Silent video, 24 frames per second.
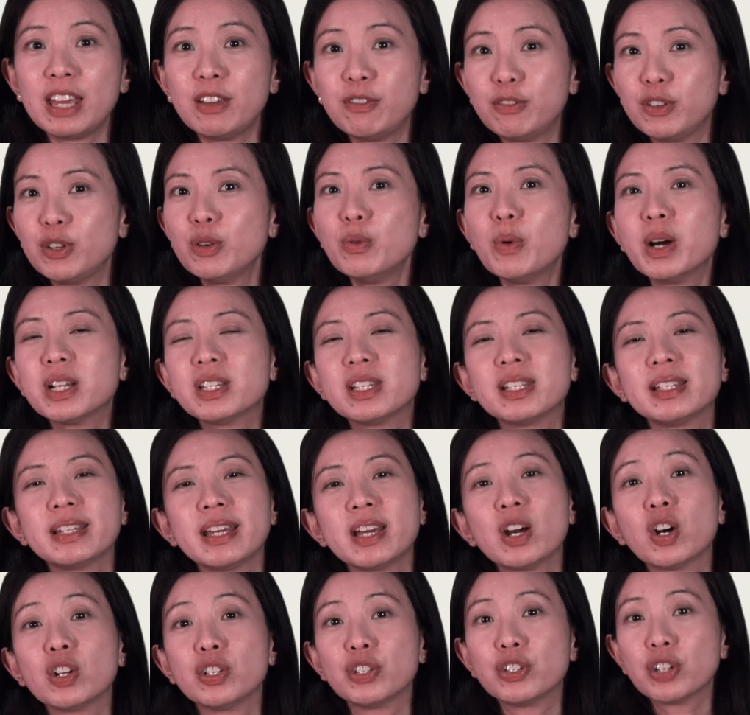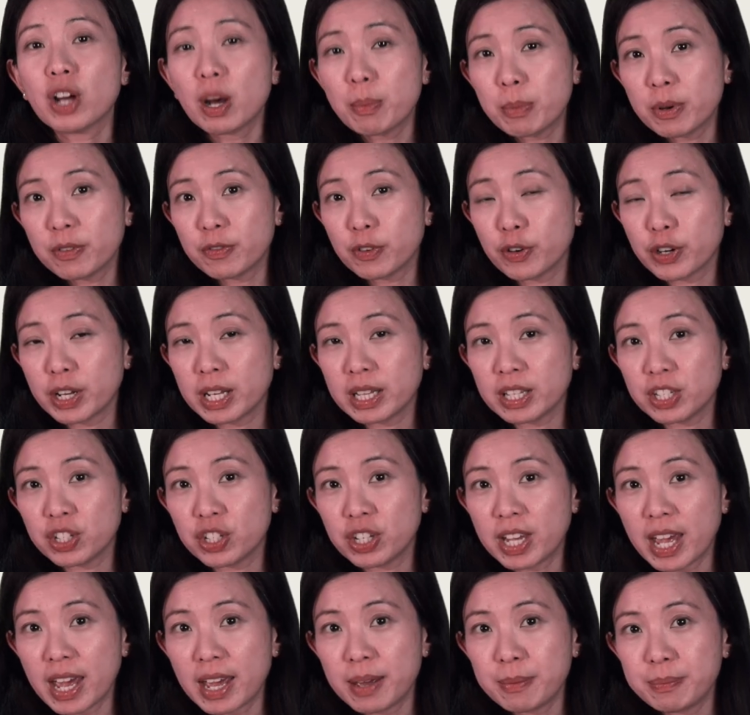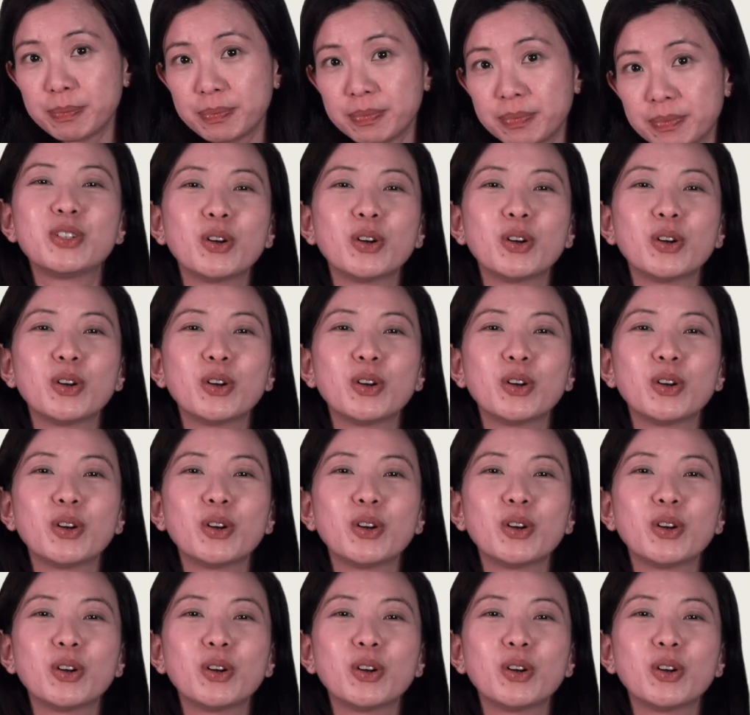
If you want to stay on top of your English game,